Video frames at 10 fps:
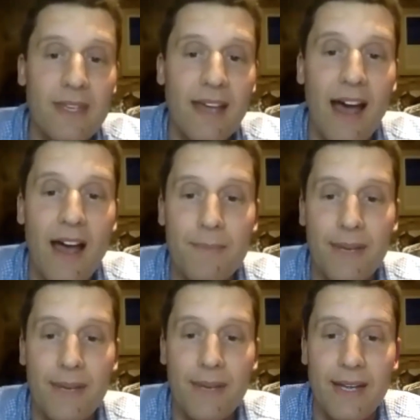
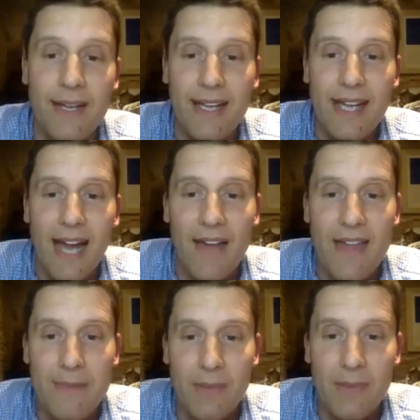Um, and then
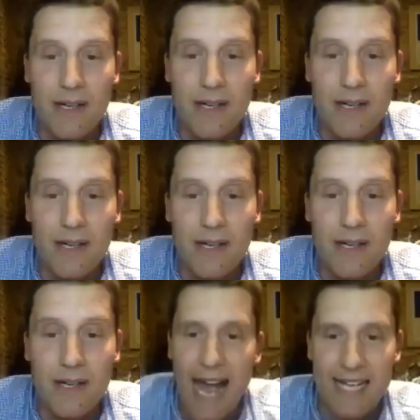my some
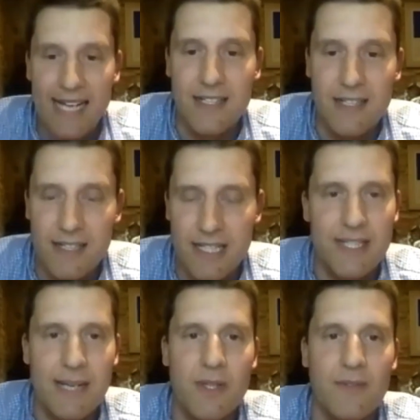accident,
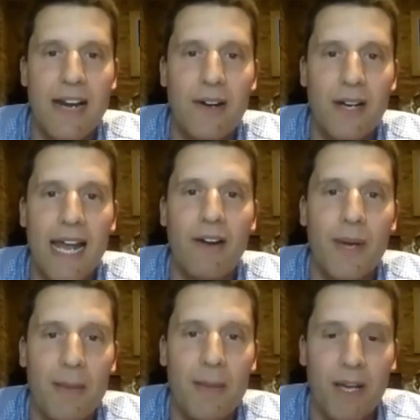there was some sort of clerical
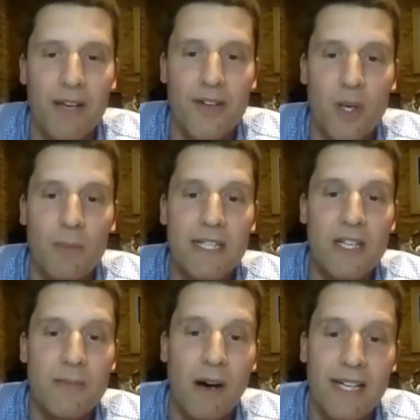error when I applied for a
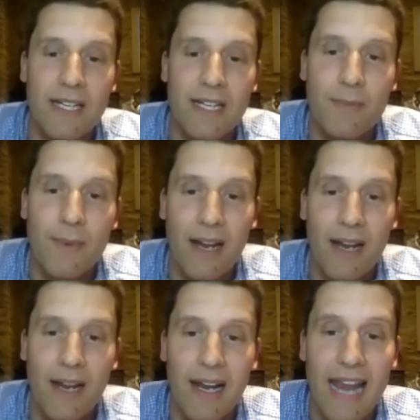job in Newmarket
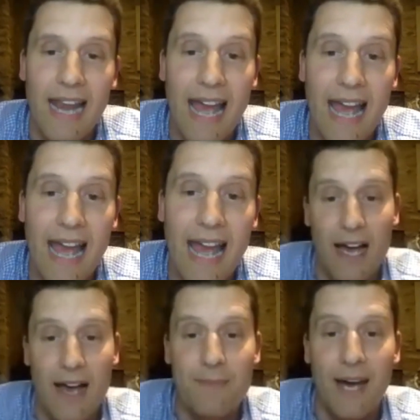when I left,
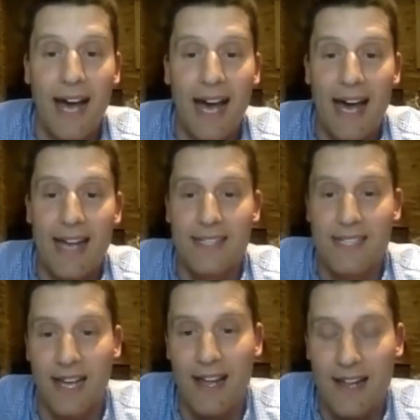um,
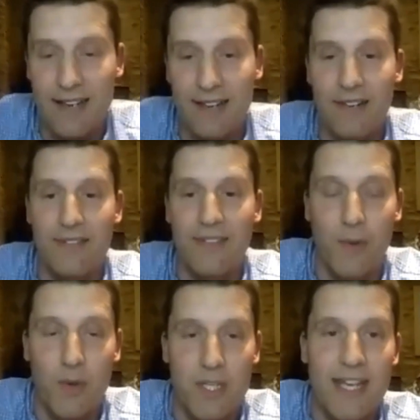and uh, and un-
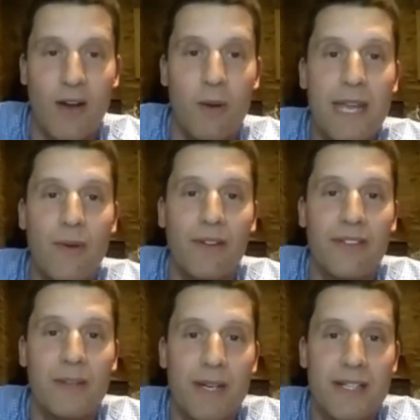unfortunately they got me
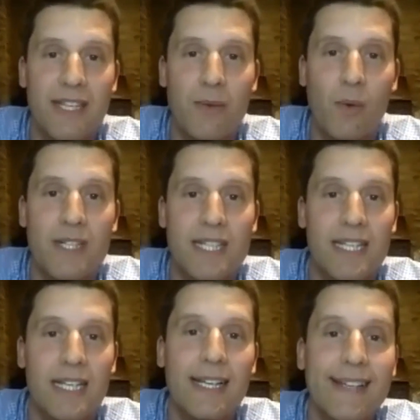rather than the person they wanted.